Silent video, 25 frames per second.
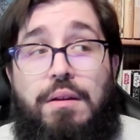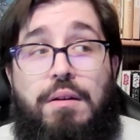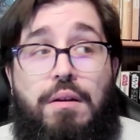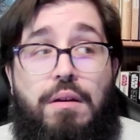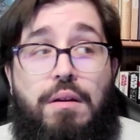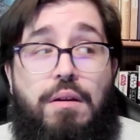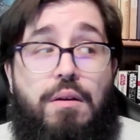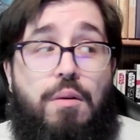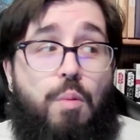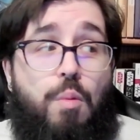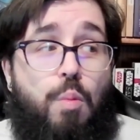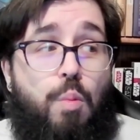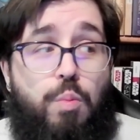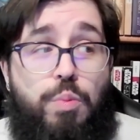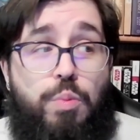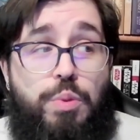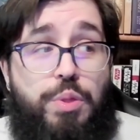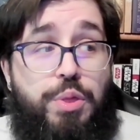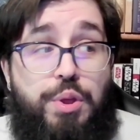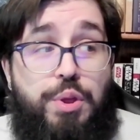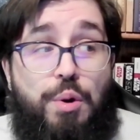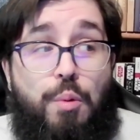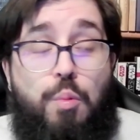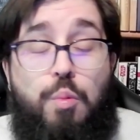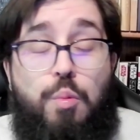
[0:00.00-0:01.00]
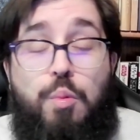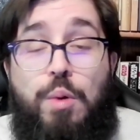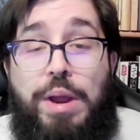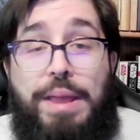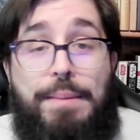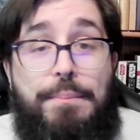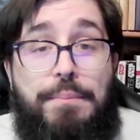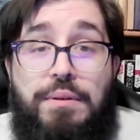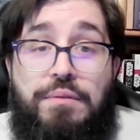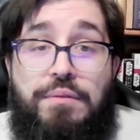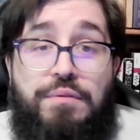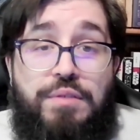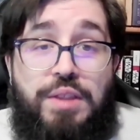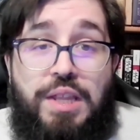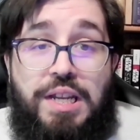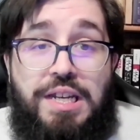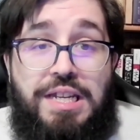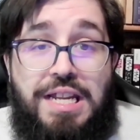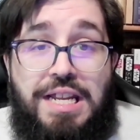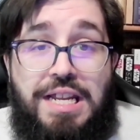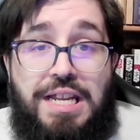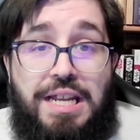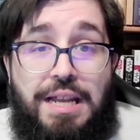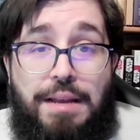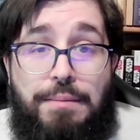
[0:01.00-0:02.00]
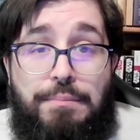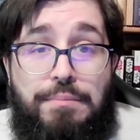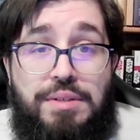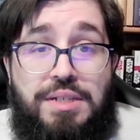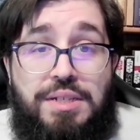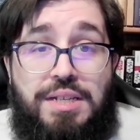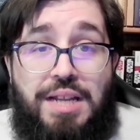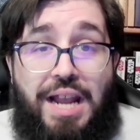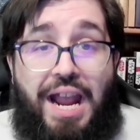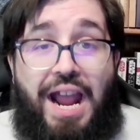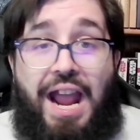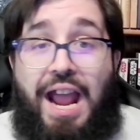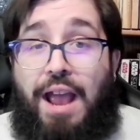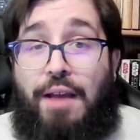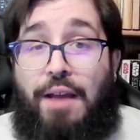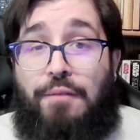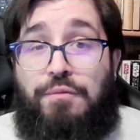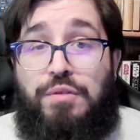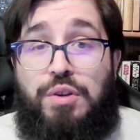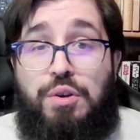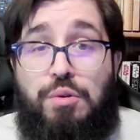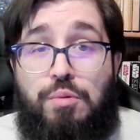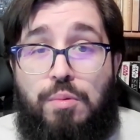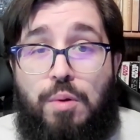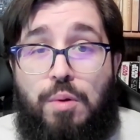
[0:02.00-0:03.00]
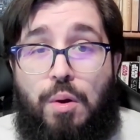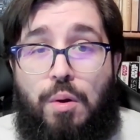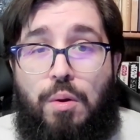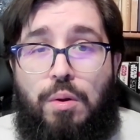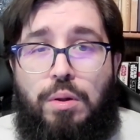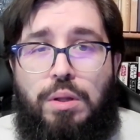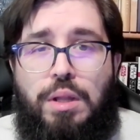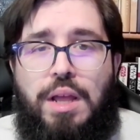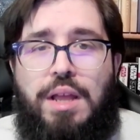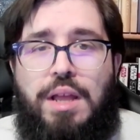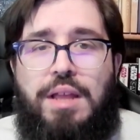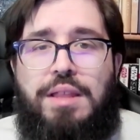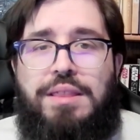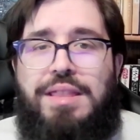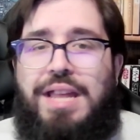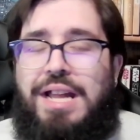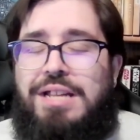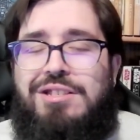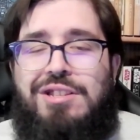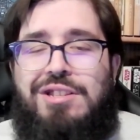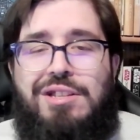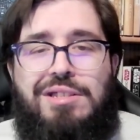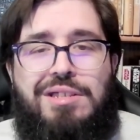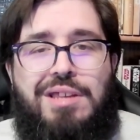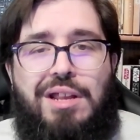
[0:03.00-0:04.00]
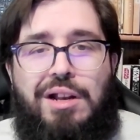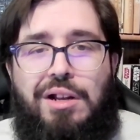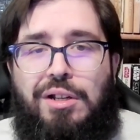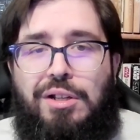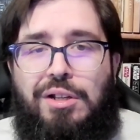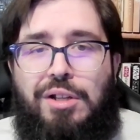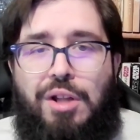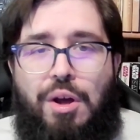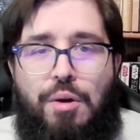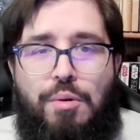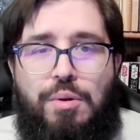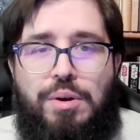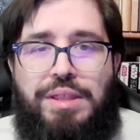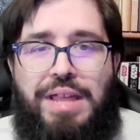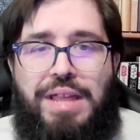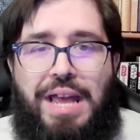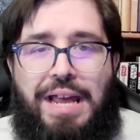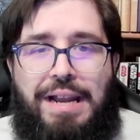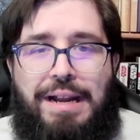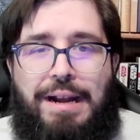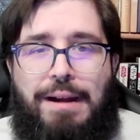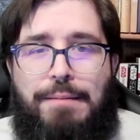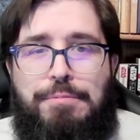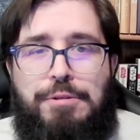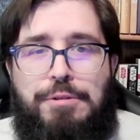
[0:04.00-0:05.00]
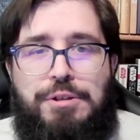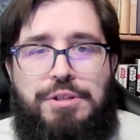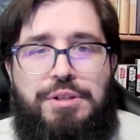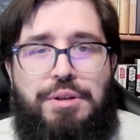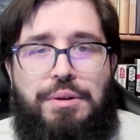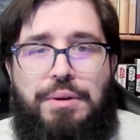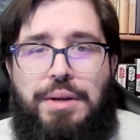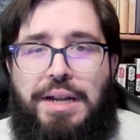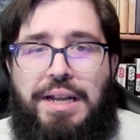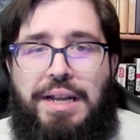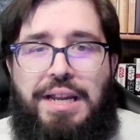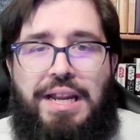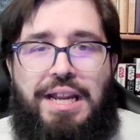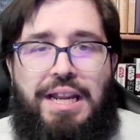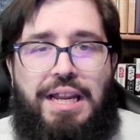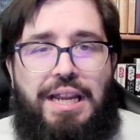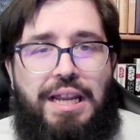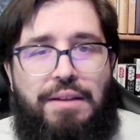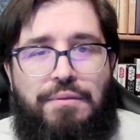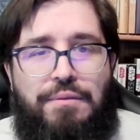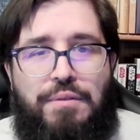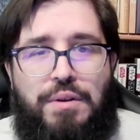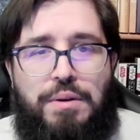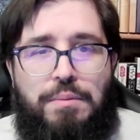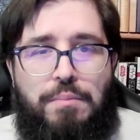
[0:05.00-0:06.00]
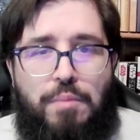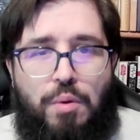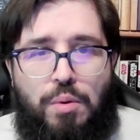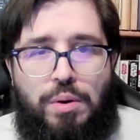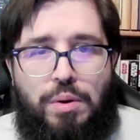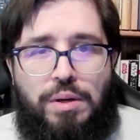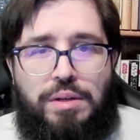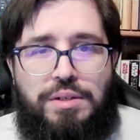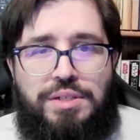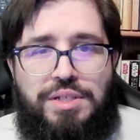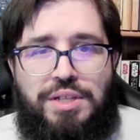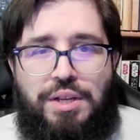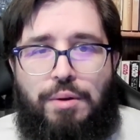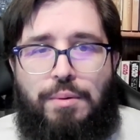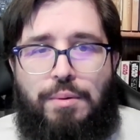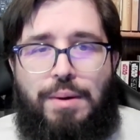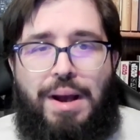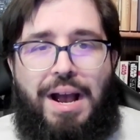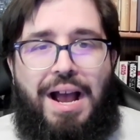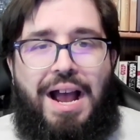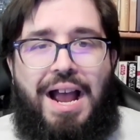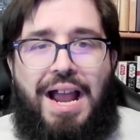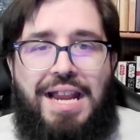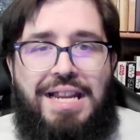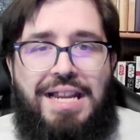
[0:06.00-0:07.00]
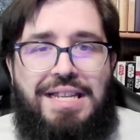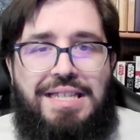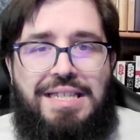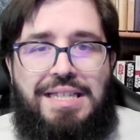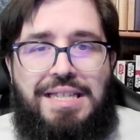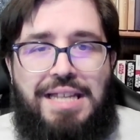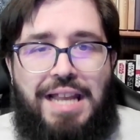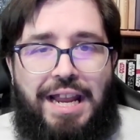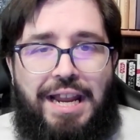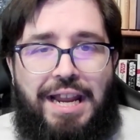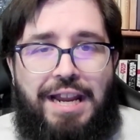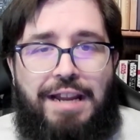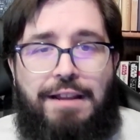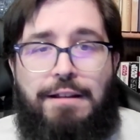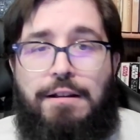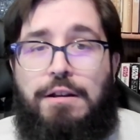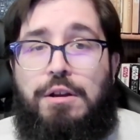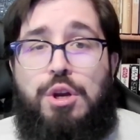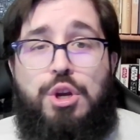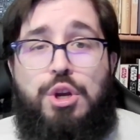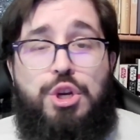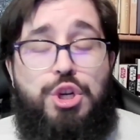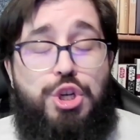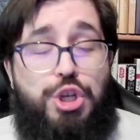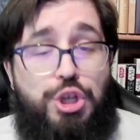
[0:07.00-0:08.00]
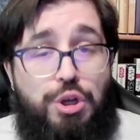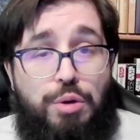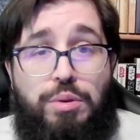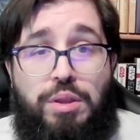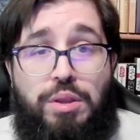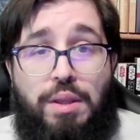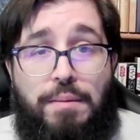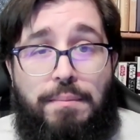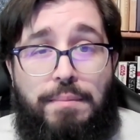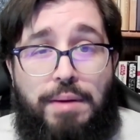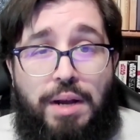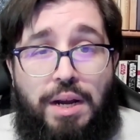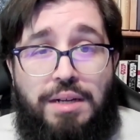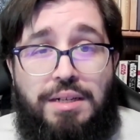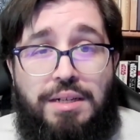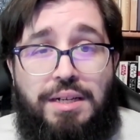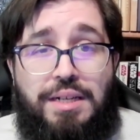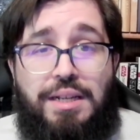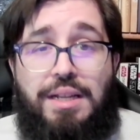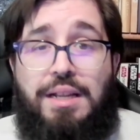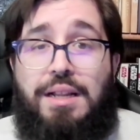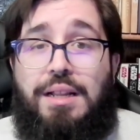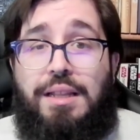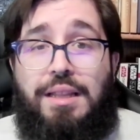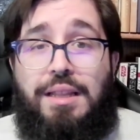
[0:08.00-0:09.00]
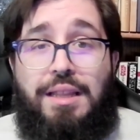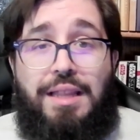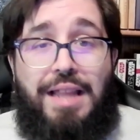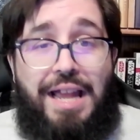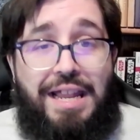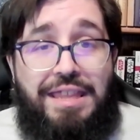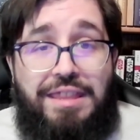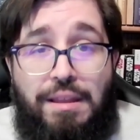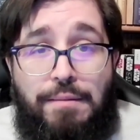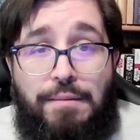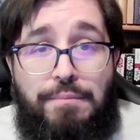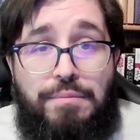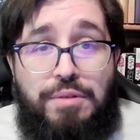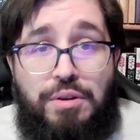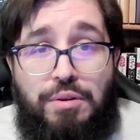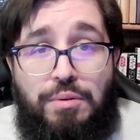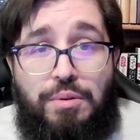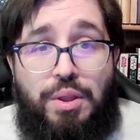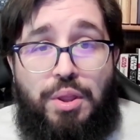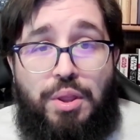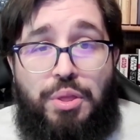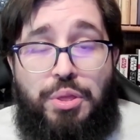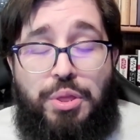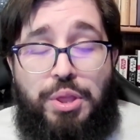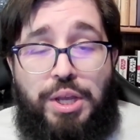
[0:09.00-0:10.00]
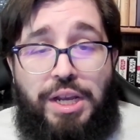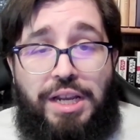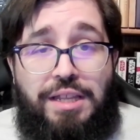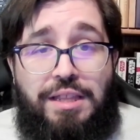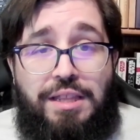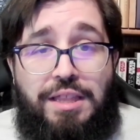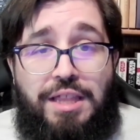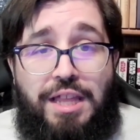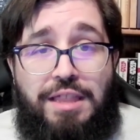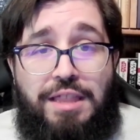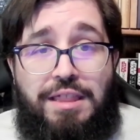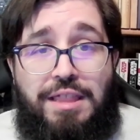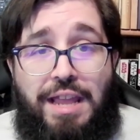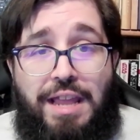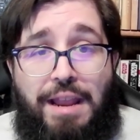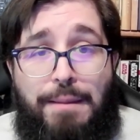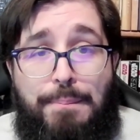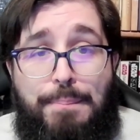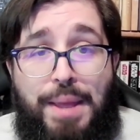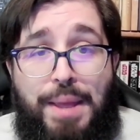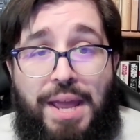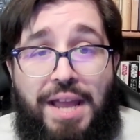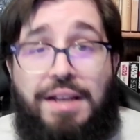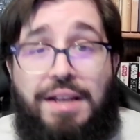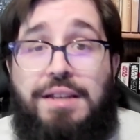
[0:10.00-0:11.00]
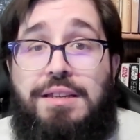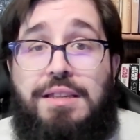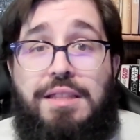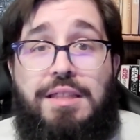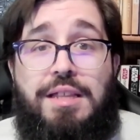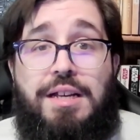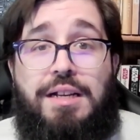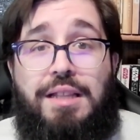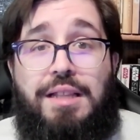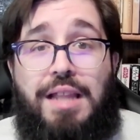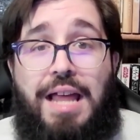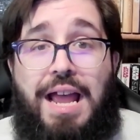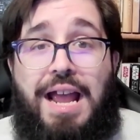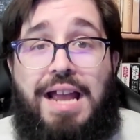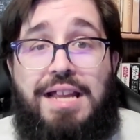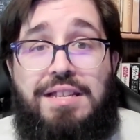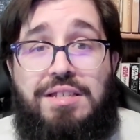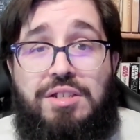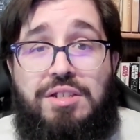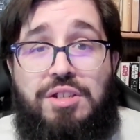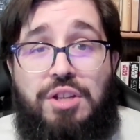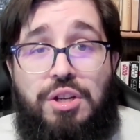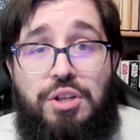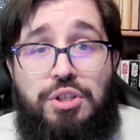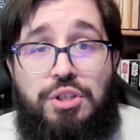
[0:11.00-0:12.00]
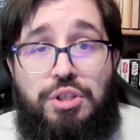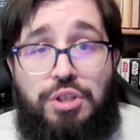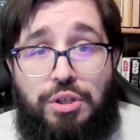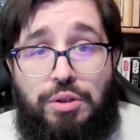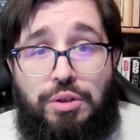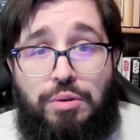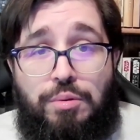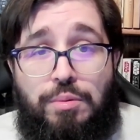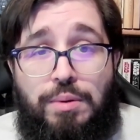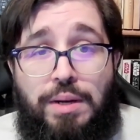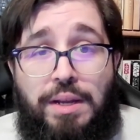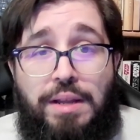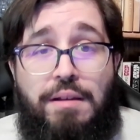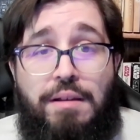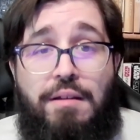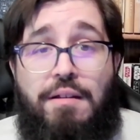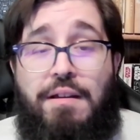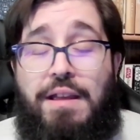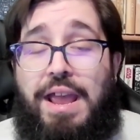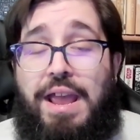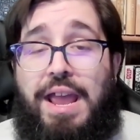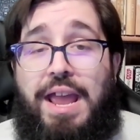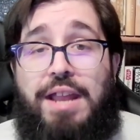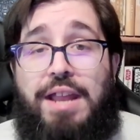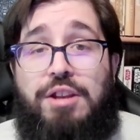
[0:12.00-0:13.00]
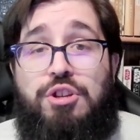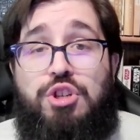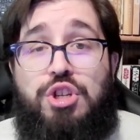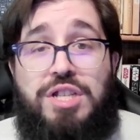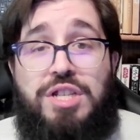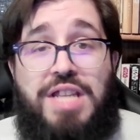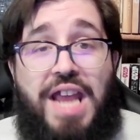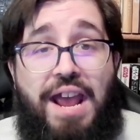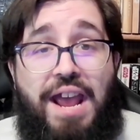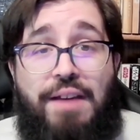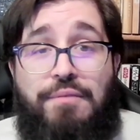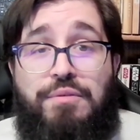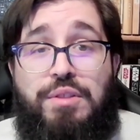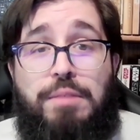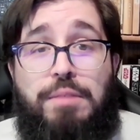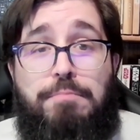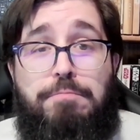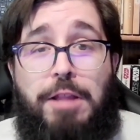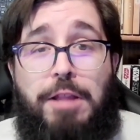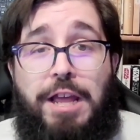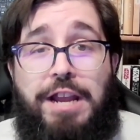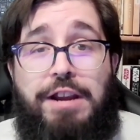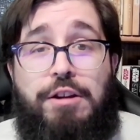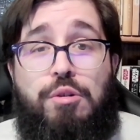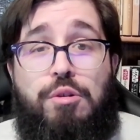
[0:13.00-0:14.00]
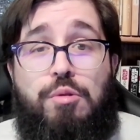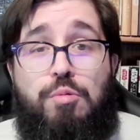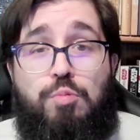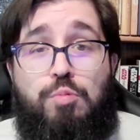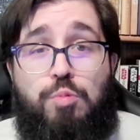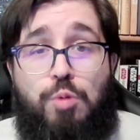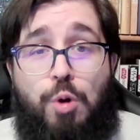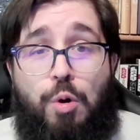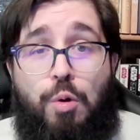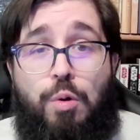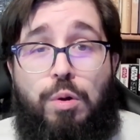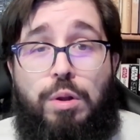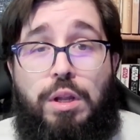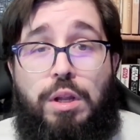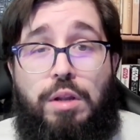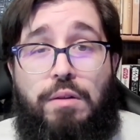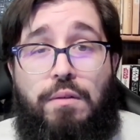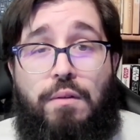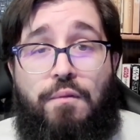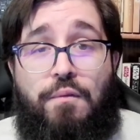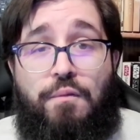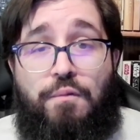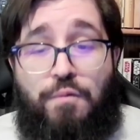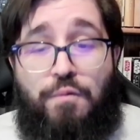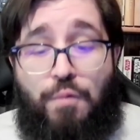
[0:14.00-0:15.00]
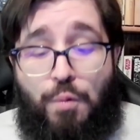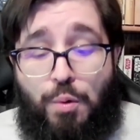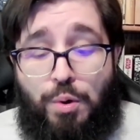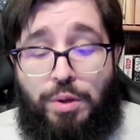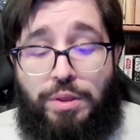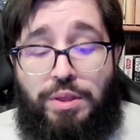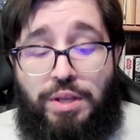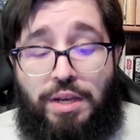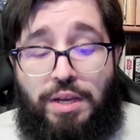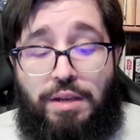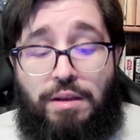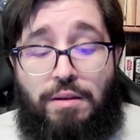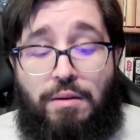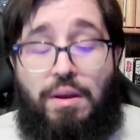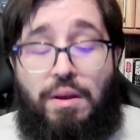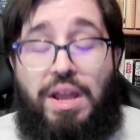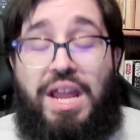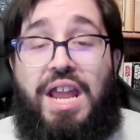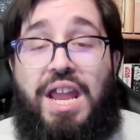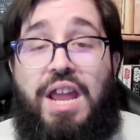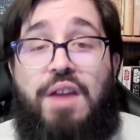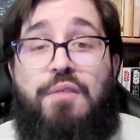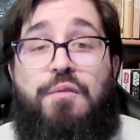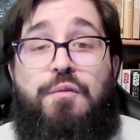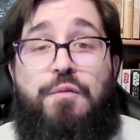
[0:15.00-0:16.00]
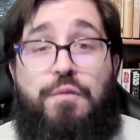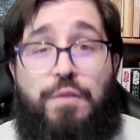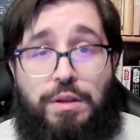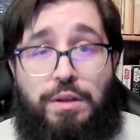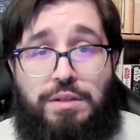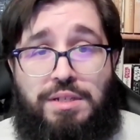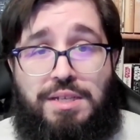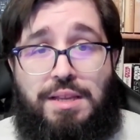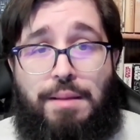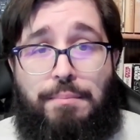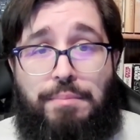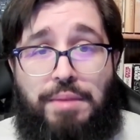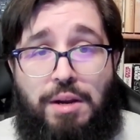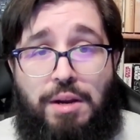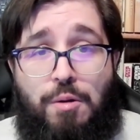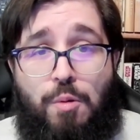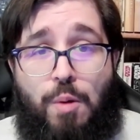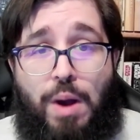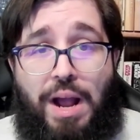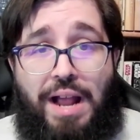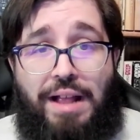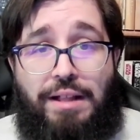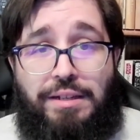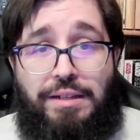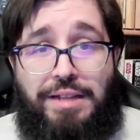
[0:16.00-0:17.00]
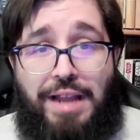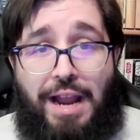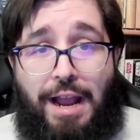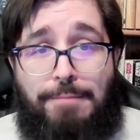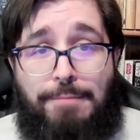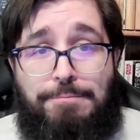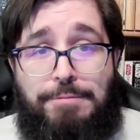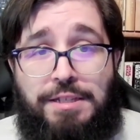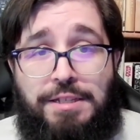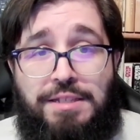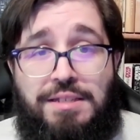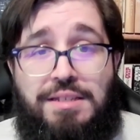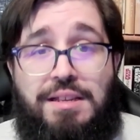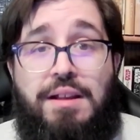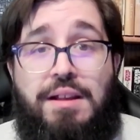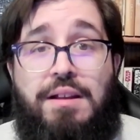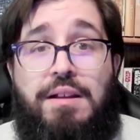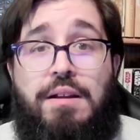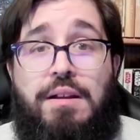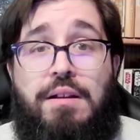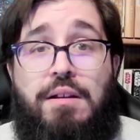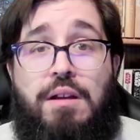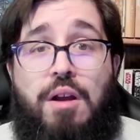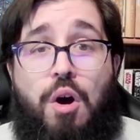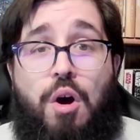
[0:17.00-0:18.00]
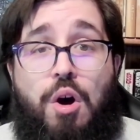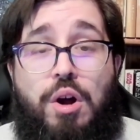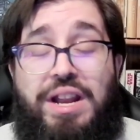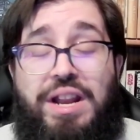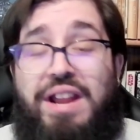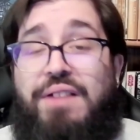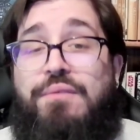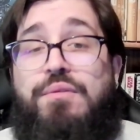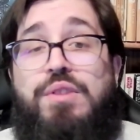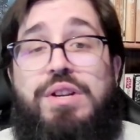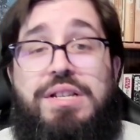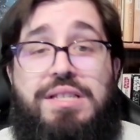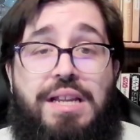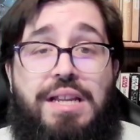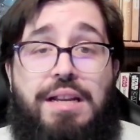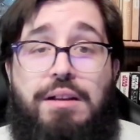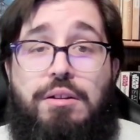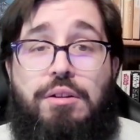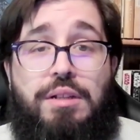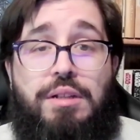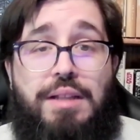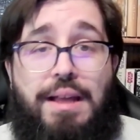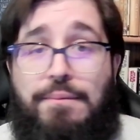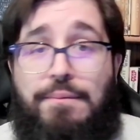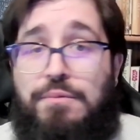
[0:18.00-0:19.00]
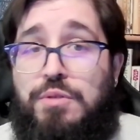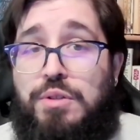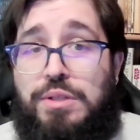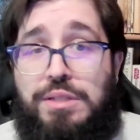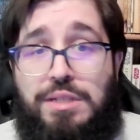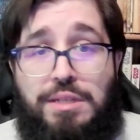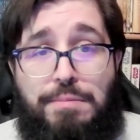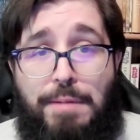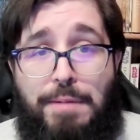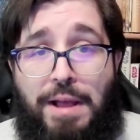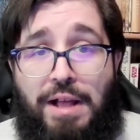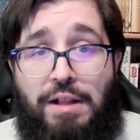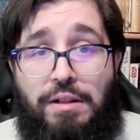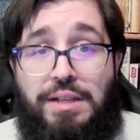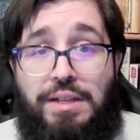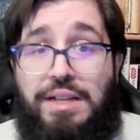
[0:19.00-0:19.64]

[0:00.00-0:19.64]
the whim of the DM to have you roll, that's just going to lower that opportunity even more. So I say shoot the monk, let them do the thing that they picked the class to do, and just have the player roll for the if something wild happens on every single leveled spell.